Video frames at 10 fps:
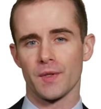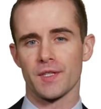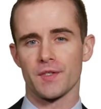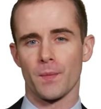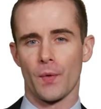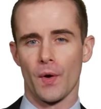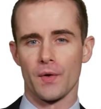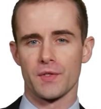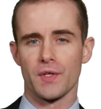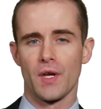with this
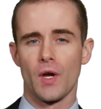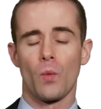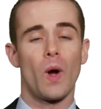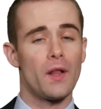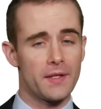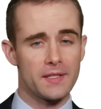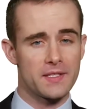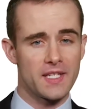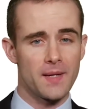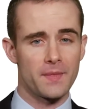approach, while at the
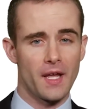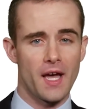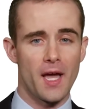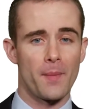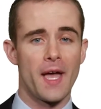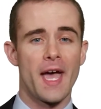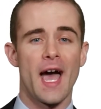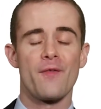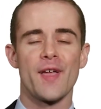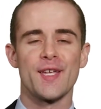same time
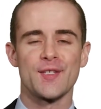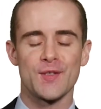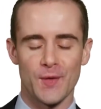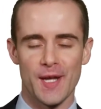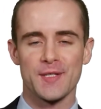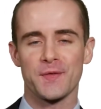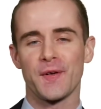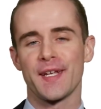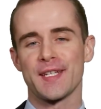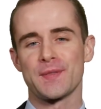have a
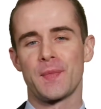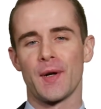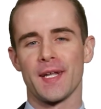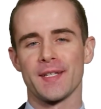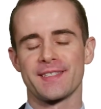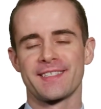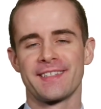stress-free experience.